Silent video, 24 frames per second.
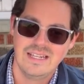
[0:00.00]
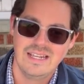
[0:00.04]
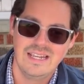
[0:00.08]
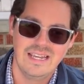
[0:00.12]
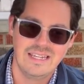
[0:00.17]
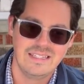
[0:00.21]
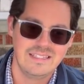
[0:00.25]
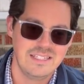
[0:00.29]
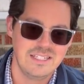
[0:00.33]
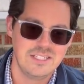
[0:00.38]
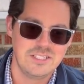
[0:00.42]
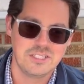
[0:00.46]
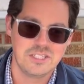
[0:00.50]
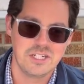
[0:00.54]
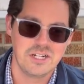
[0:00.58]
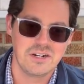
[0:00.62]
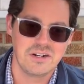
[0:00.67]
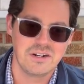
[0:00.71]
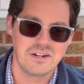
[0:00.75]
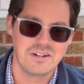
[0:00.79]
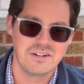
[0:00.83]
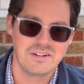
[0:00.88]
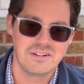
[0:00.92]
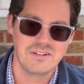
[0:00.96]
and they
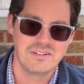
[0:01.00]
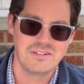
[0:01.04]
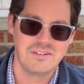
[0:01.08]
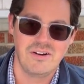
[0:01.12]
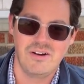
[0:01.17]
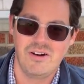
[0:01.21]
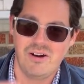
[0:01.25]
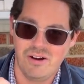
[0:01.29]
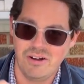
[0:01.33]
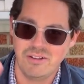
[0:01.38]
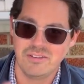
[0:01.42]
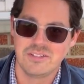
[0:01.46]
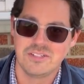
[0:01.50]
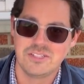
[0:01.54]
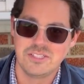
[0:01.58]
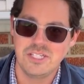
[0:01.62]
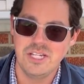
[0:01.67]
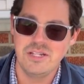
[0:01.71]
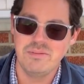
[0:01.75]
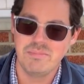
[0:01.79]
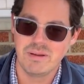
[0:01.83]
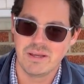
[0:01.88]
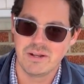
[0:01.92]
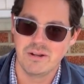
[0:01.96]
share all the
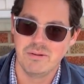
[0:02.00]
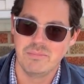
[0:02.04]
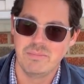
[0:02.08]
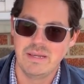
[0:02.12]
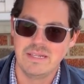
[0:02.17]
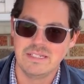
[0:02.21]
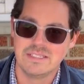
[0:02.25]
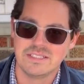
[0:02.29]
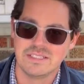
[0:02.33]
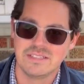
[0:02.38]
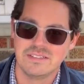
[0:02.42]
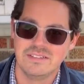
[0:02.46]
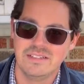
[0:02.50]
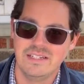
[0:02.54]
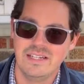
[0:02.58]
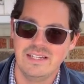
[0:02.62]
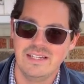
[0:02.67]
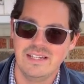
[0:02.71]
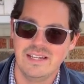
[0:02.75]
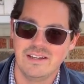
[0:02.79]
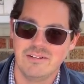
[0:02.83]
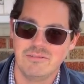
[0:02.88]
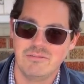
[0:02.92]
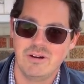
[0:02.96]
sheet metal,
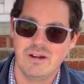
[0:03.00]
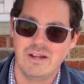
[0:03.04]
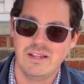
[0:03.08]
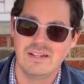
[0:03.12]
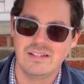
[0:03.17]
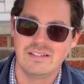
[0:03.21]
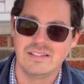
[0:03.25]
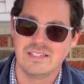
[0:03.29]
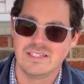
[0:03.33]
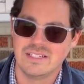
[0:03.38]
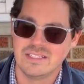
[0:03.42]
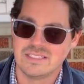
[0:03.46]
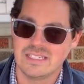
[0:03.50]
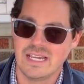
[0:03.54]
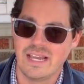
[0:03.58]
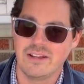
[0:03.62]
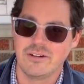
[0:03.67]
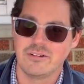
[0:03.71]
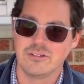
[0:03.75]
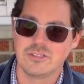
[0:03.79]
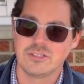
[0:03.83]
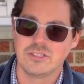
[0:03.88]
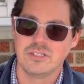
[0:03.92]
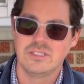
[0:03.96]
basically. And what the
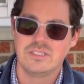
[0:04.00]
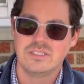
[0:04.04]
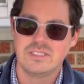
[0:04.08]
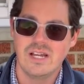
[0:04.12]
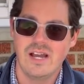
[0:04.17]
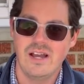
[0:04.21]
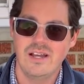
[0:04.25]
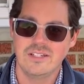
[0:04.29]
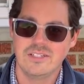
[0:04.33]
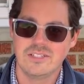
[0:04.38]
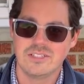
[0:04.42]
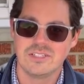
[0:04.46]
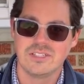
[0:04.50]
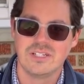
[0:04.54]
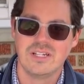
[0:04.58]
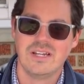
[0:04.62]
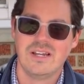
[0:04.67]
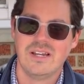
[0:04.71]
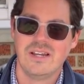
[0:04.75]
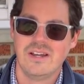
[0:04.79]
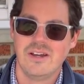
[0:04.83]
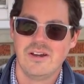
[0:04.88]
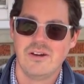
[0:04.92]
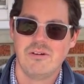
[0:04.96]
designers could touch
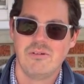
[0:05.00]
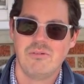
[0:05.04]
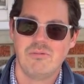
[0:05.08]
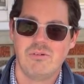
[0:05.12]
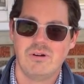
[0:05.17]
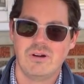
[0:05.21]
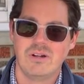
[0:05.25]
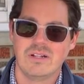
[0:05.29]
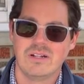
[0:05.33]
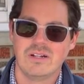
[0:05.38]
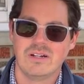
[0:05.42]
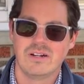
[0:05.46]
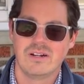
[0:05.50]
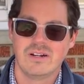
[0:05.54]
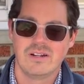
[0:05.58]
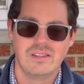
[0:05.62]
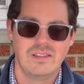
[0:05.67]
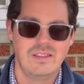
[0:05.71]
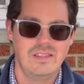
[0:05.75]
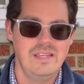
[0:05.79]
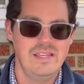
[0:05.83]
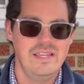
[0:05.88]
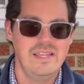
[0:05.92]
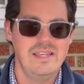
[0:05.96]
were
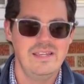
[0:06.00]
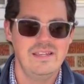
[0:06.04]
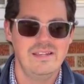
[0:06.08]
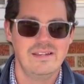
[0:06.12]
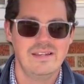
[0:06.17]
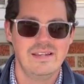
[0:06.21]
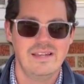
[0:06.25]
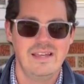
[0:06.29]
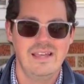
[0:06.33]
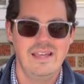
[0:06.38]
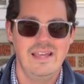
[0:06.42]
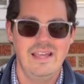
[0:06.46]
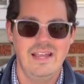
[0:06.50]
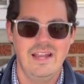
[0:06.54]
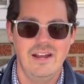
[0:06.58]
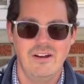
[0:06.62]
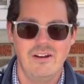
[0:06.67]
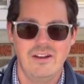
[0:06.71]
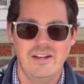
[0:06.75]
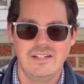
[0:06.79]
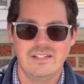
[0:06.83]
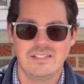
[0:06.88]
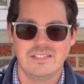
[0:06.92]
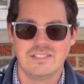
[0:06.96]
the
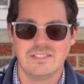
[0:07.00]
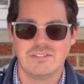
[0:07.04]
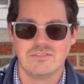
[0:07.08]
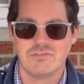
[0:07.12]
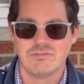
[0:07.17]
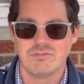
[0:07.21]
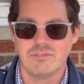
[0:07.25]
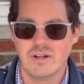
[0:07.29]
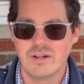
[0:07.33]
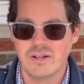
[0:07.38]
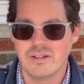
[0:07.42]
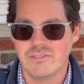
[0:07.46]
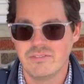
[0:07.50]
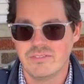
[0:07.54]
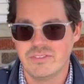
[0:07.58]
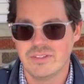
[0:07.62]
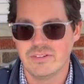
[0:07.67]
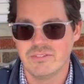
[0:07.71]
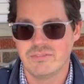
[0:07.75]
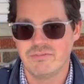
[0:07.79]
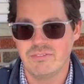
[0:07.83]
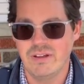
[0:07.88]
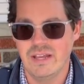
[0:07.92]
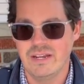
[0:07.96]
areas in front of
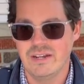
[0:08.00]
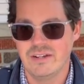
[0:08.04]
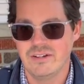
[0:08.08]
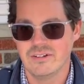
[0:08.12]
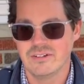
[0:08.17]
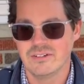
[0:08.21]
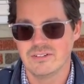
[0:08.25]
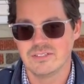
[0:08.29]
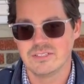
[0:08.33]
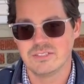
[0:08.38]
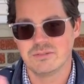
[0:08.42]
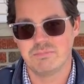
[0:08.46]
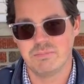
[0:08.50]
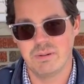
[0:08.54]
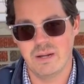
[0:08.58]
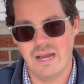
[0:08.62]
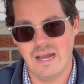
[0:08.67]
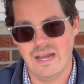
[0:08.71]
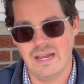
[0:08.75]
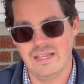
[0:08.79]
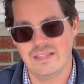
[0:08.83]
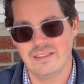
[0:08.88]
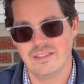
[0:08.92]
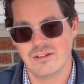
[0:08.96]
the fenders,
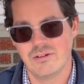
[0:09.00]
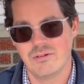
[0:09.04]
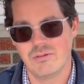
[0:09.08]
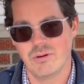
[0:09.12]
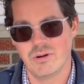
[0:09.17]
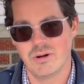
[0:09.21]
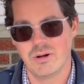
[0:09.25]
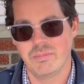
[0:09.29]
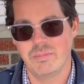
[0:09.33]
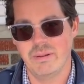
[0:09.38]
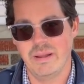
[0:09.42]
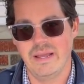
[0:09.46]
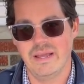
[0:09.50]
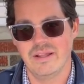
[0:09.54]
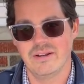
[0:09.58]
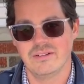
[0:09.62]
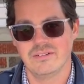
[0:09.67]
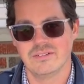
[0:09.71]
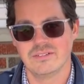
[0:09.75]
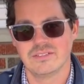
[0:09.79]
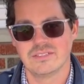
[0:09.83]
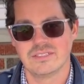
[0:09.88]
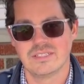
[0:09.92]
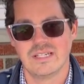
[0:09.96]
behind the quarter
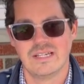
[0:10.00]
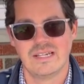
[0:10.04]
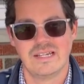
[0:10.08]
panels,